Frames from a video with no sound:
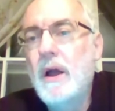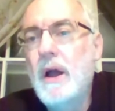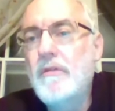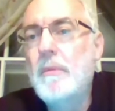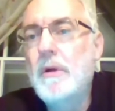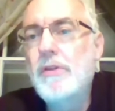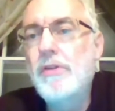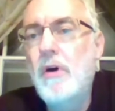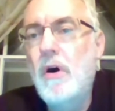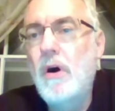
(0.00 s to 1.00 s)

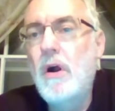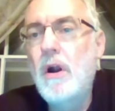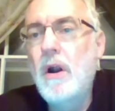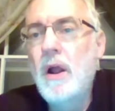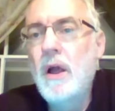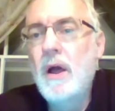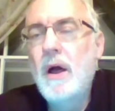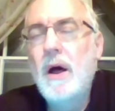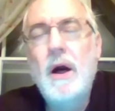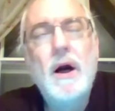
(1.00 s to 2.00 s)
governments are
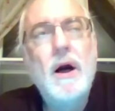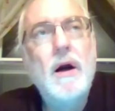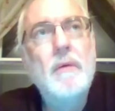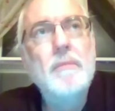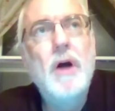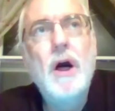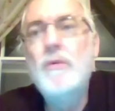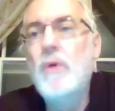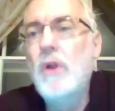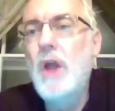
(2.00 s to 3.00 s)

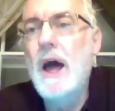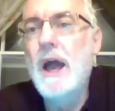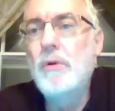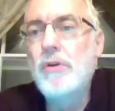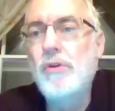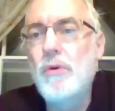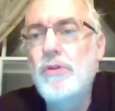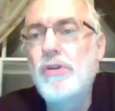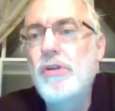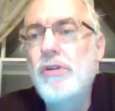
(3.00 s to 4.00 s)
unreliable
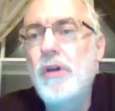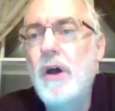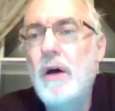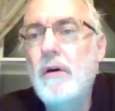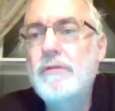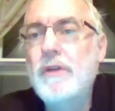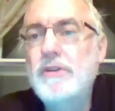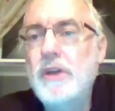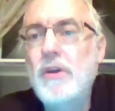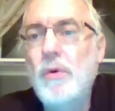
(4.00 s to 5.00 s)
sources of
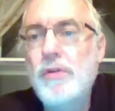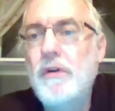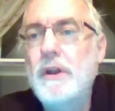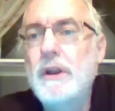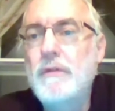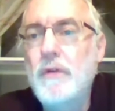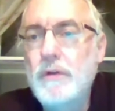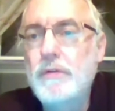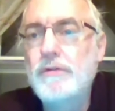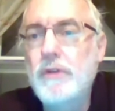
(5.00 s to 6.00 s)
continuous funding for
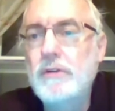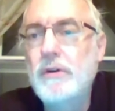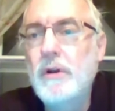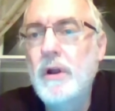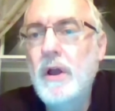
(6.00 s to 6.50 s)
infrastructure.